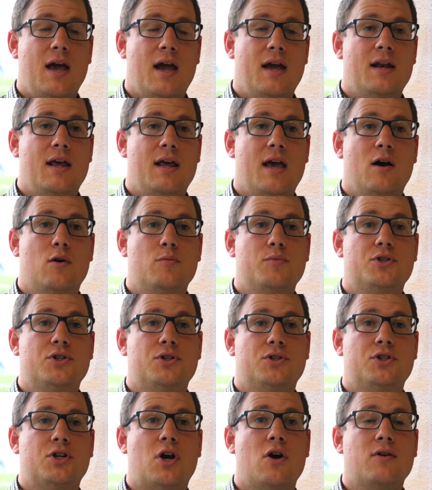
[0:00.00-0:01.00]
and help
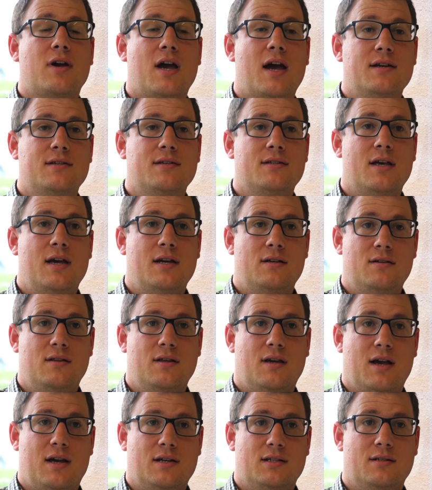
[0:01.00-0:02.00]
showcase that to
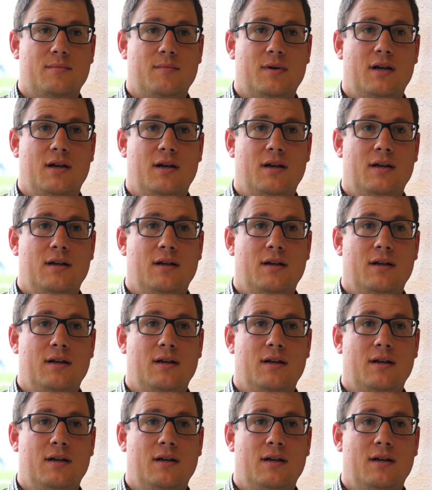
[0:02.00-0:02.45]
the customer.